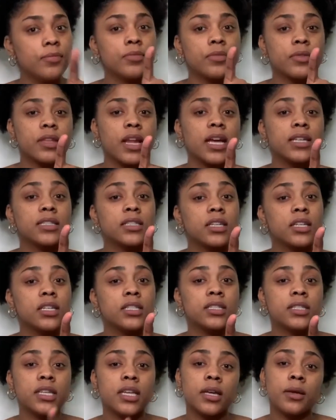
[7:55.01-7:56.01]
that's a
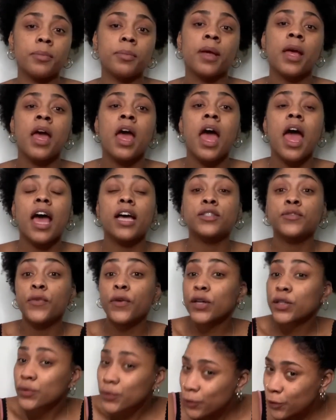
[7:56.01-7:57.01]
good tip. As far
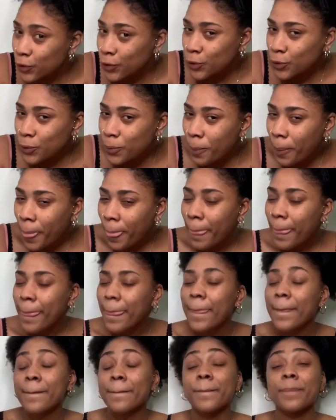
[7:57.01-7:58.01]
as food,
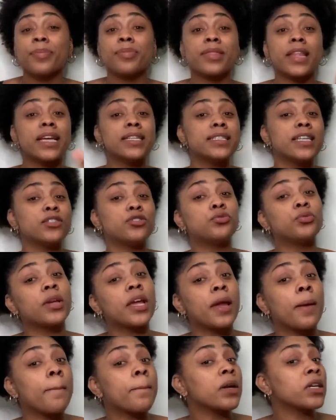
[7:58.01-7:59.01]
they said you
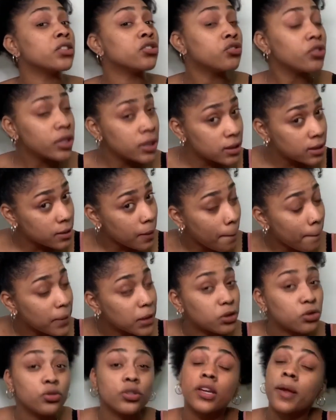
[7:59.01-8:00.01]
can't bring drinks in, but
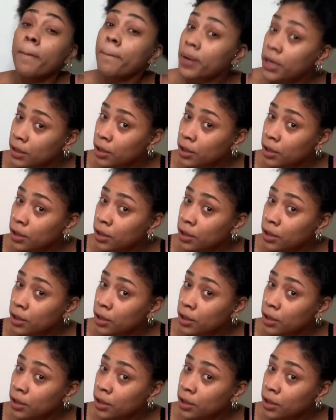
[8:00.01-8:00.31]
you can bring a